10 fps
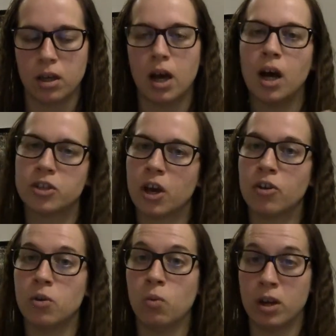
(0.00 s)
I'll tell
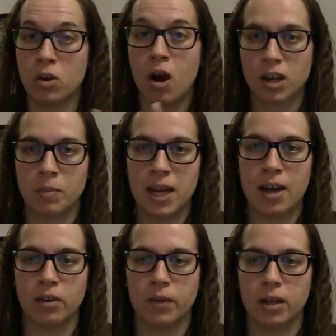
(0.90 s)
you what knocked me
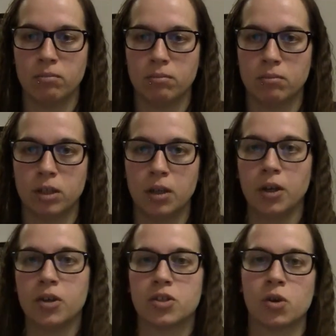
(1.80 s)
out of it.
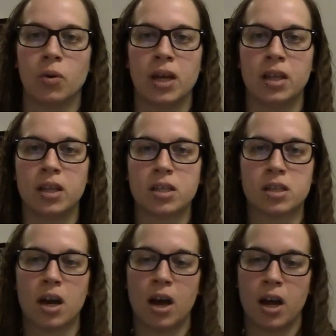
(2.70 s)
So in this
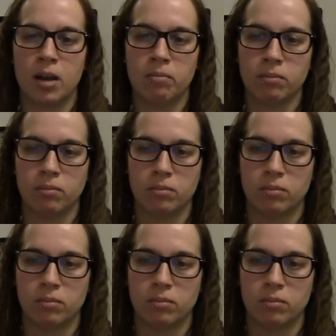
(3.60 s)
time,